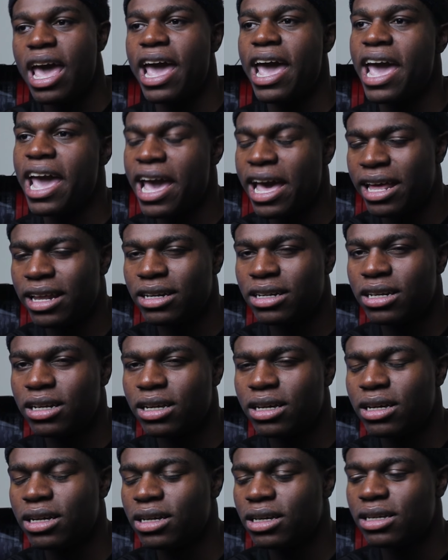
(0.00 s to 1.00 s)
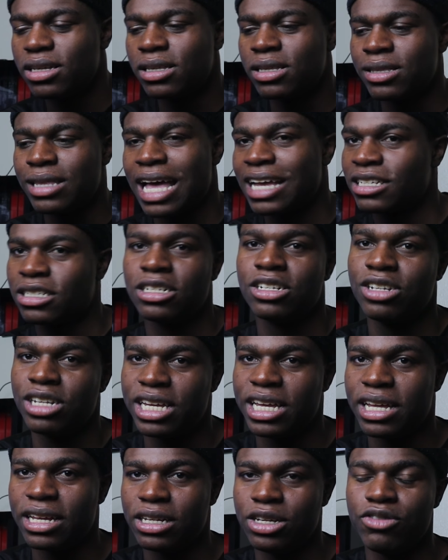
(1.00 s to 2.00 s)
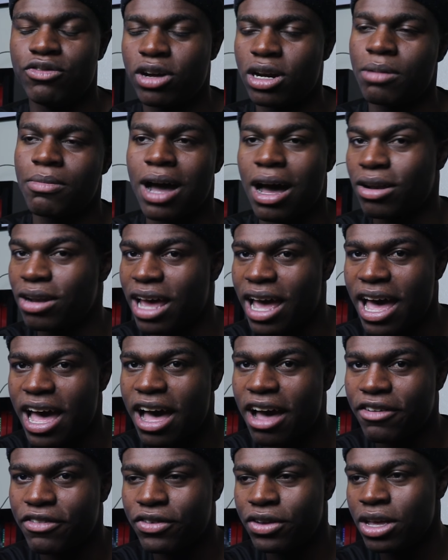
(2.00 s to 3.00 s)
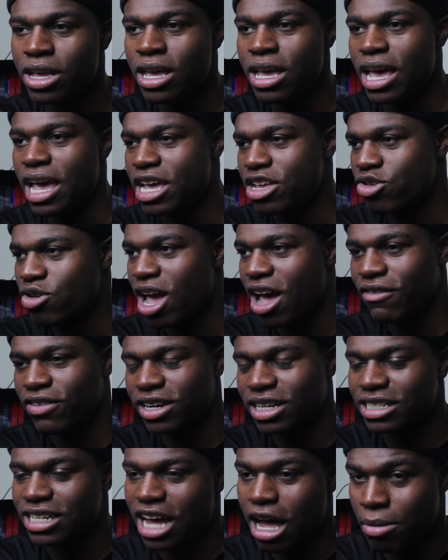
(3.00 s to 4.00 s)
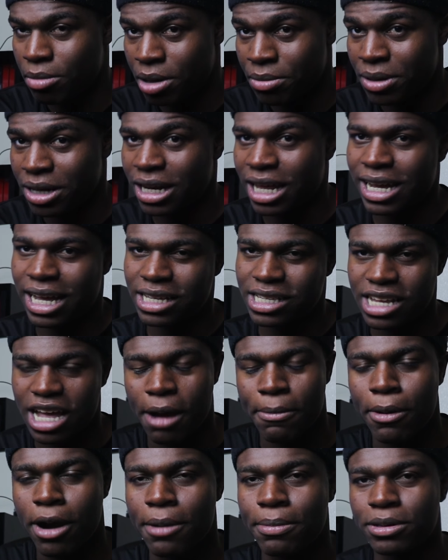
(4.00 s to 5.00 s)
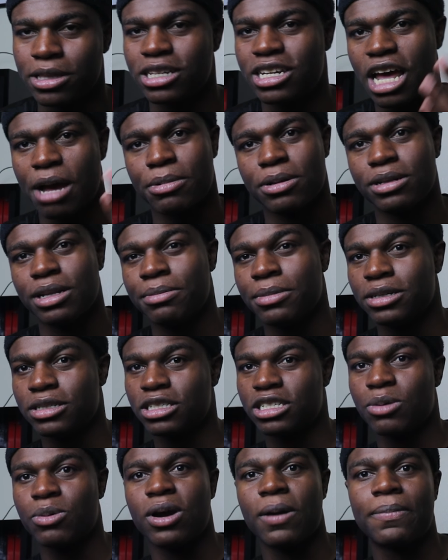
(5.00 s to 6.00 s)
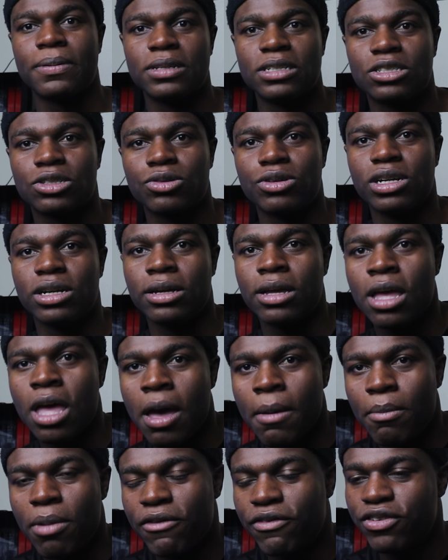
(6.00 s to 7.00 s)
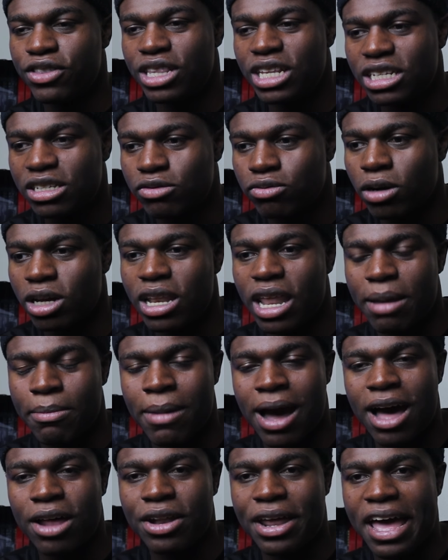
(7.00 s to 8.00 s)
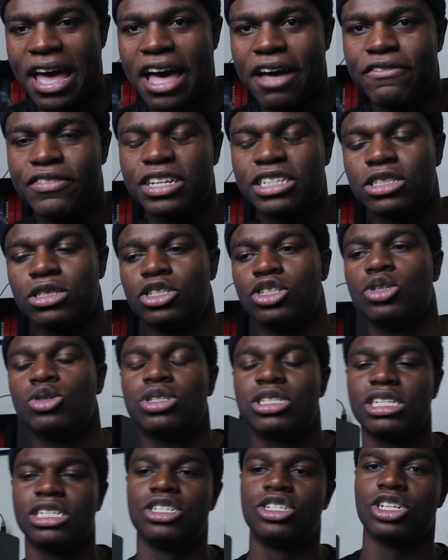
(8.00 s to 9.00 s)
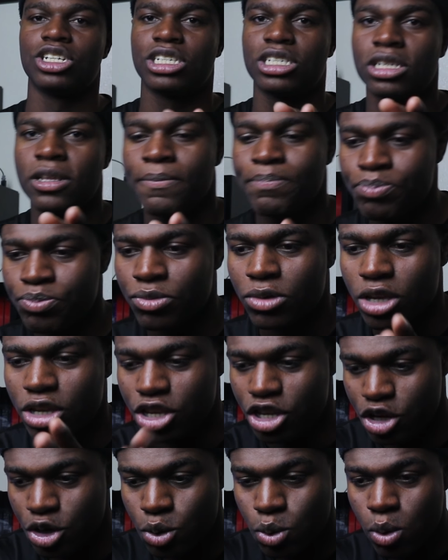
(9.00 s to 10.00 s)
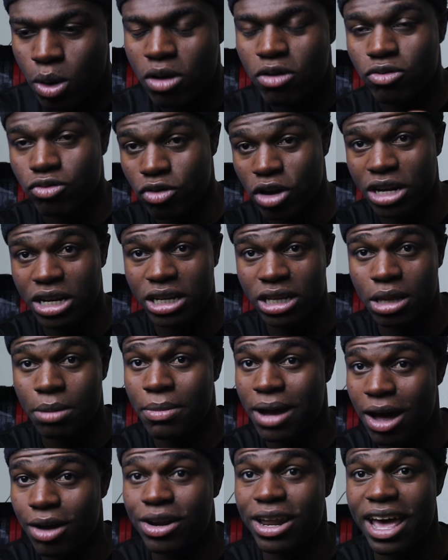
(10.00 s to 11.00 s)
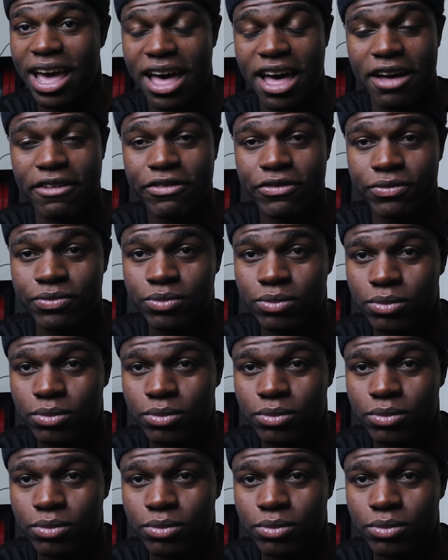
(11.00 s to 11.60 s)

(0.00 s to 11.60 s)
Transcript: and that's literally it. You run 1.5 miles, and you have like a time limit. Like I said, I'll probably put the time limit somewhere up on the screen. But for this run 1.5 miles, it's usually just you running the 1.5 miles,